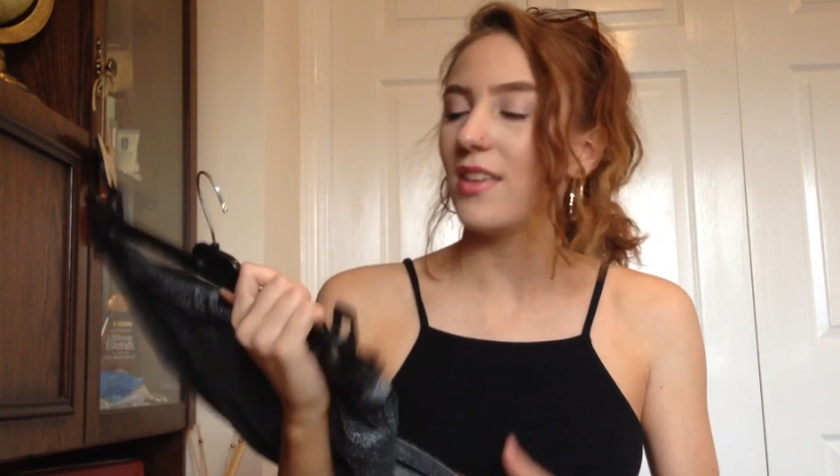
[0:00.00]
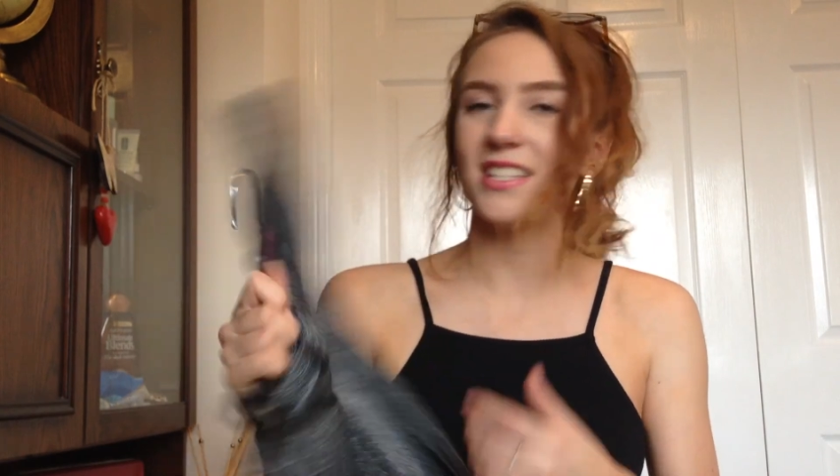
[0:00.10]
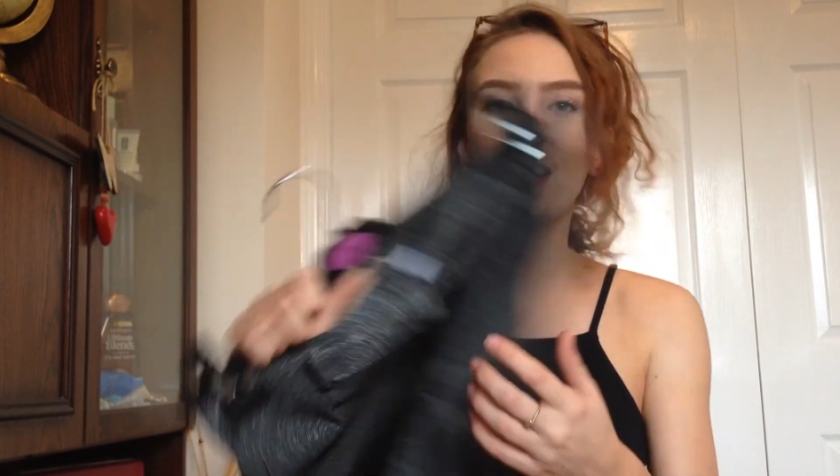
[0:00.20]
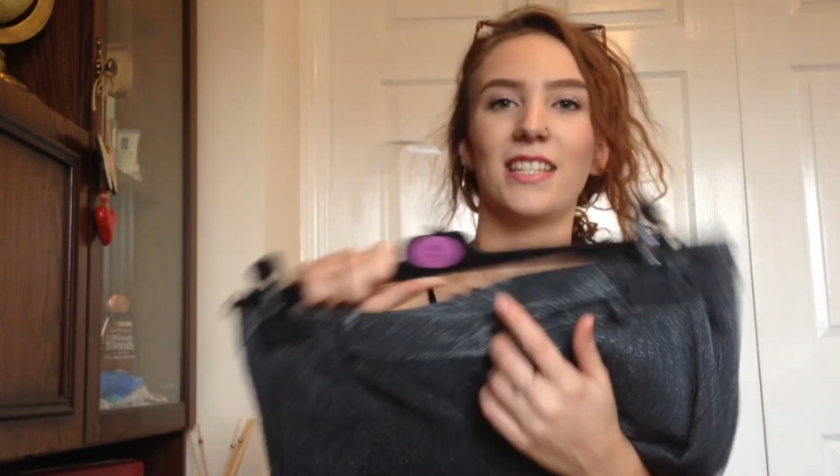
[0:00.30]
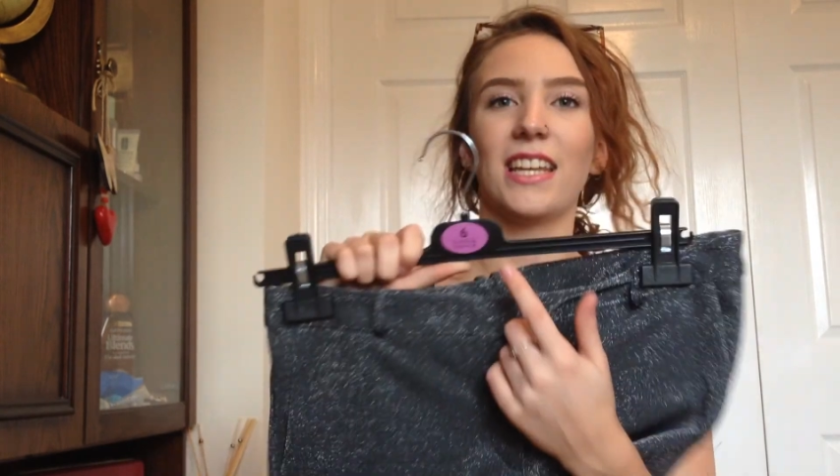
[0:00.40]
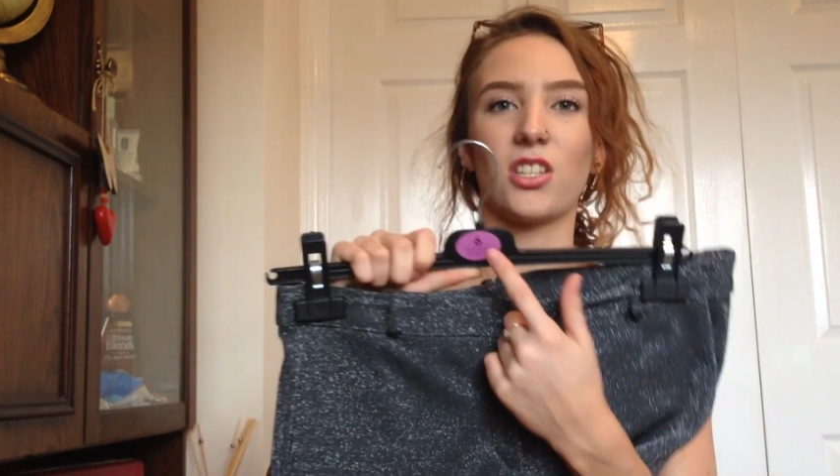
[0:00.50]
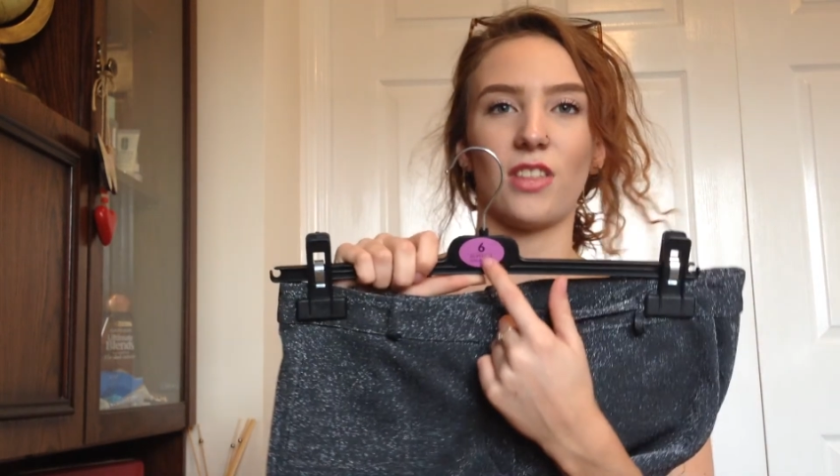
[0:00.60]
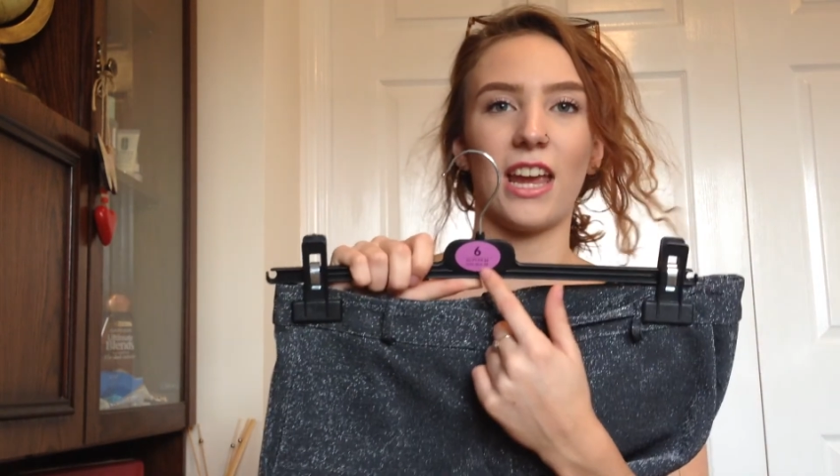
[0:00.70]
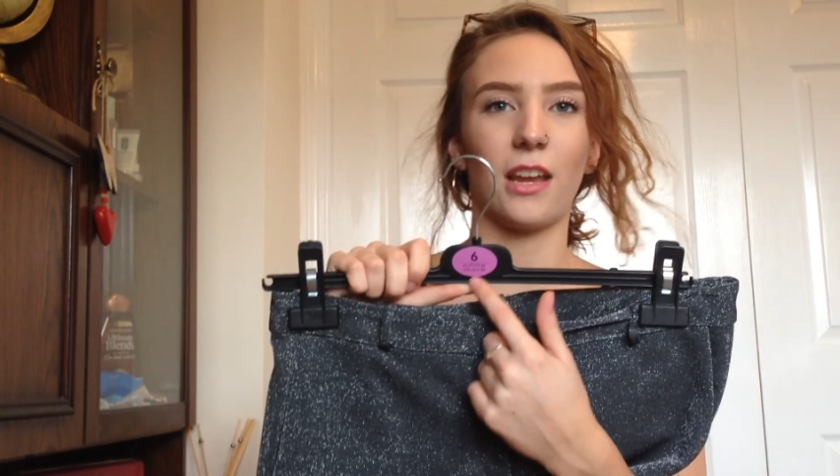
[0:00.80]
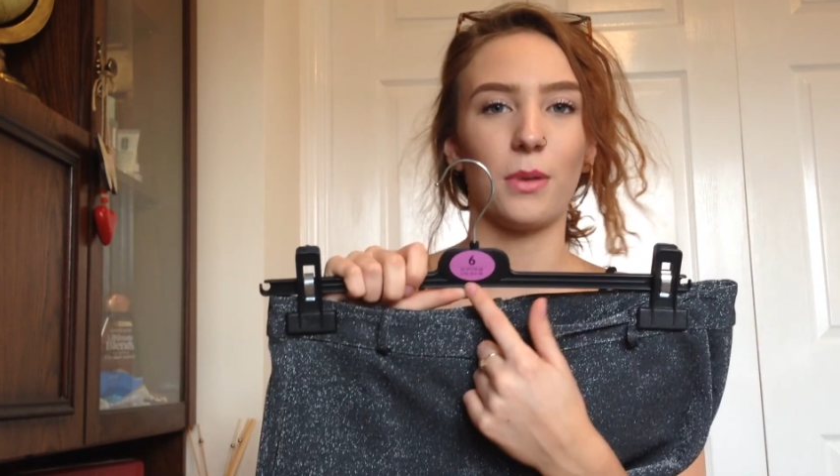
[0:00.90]
say 6 on
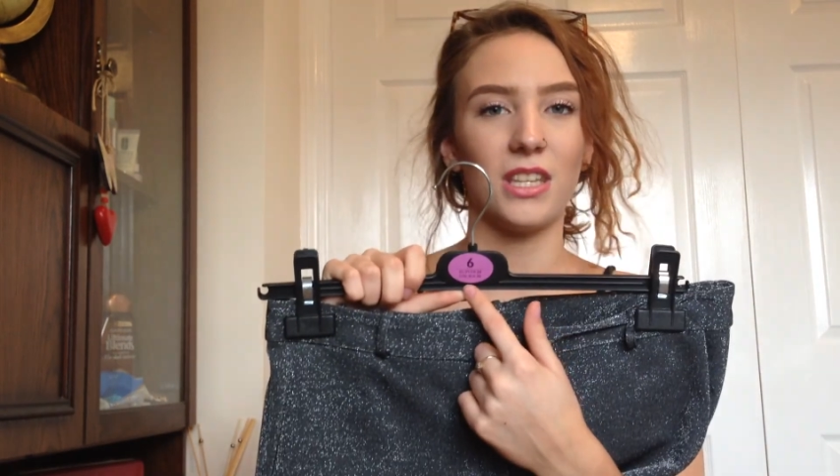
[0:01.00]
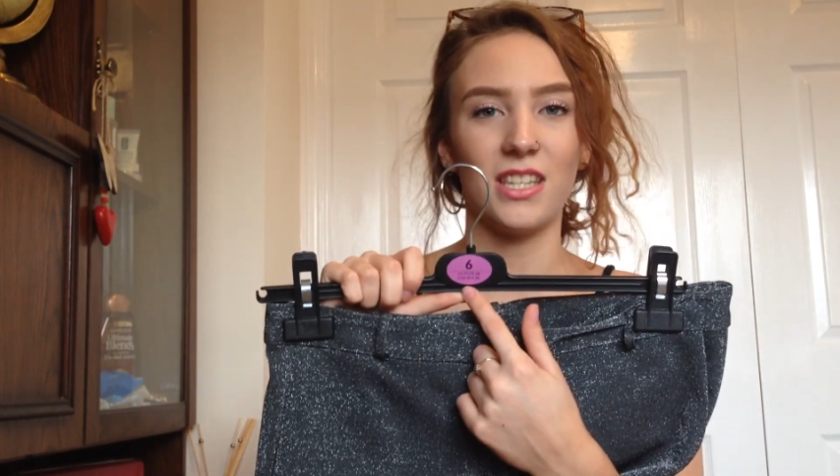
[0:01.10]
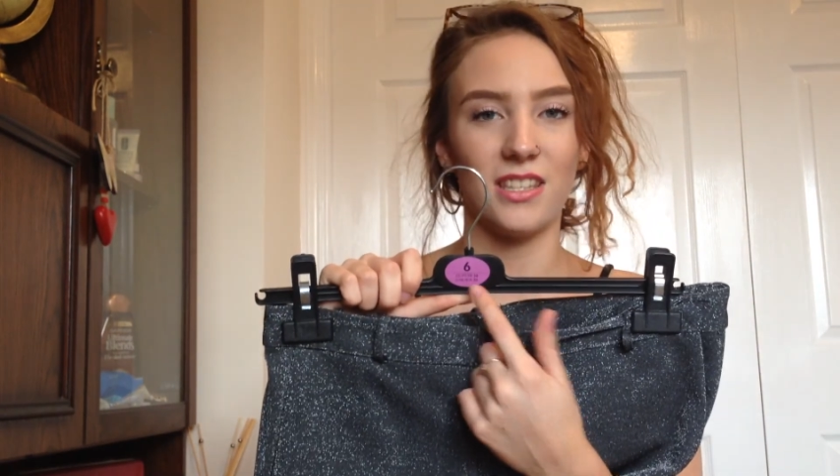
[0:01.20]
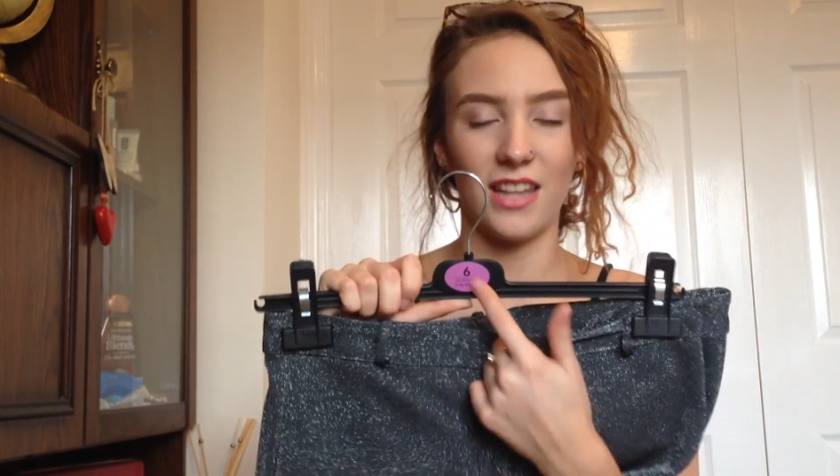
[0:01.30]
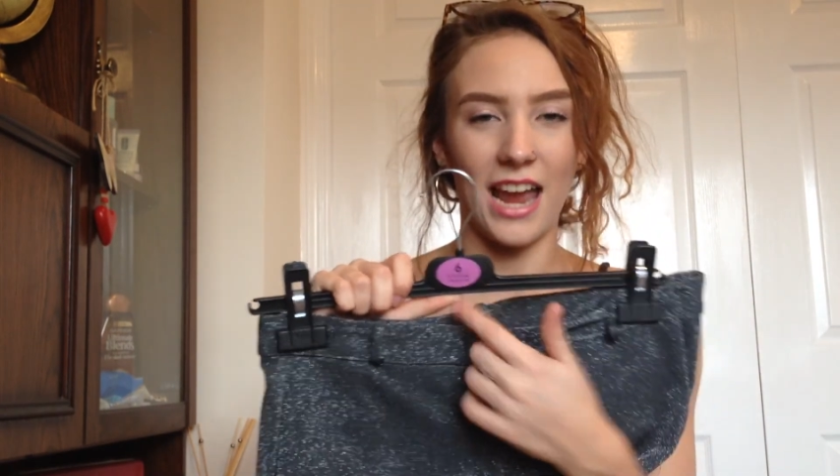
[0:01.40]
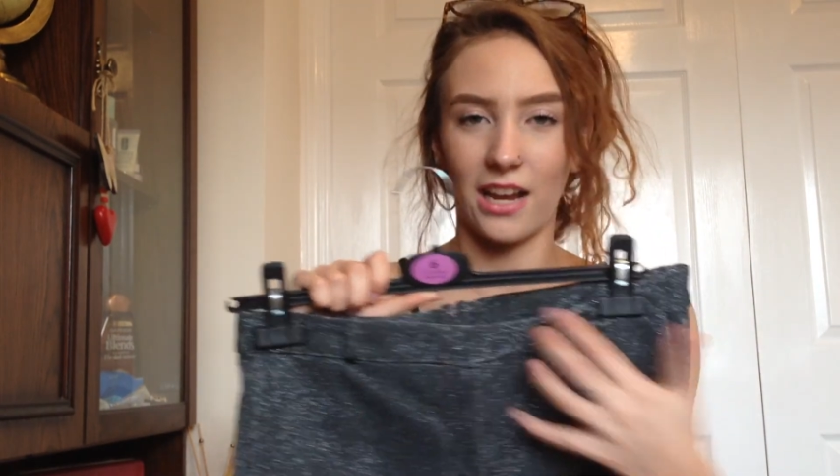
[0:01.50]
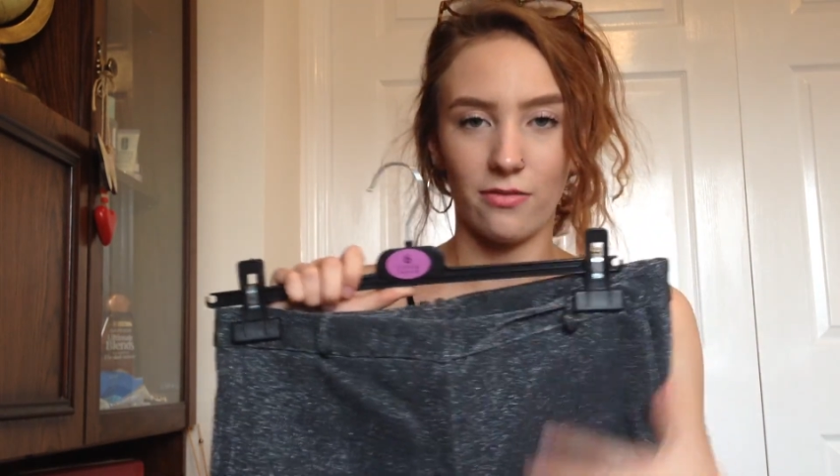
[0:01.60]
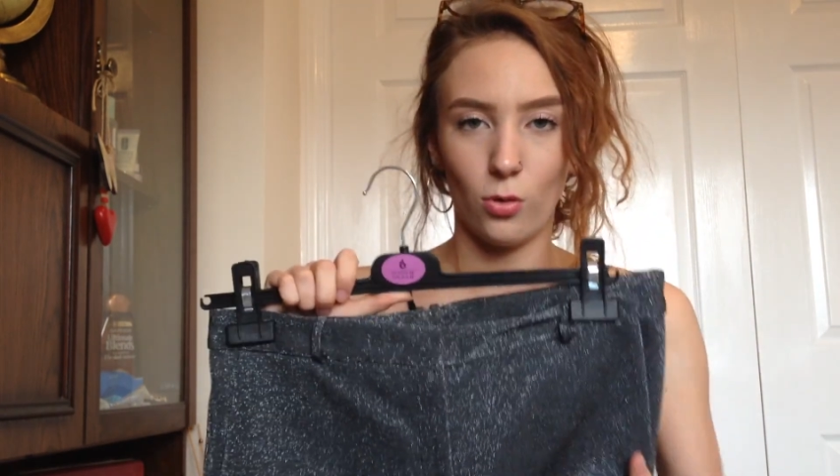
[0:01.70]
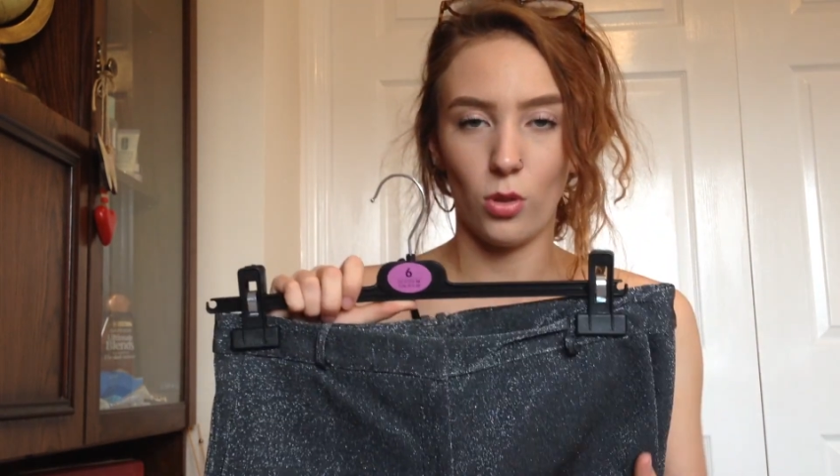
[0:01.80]
the hanger, but this isn't the hanger for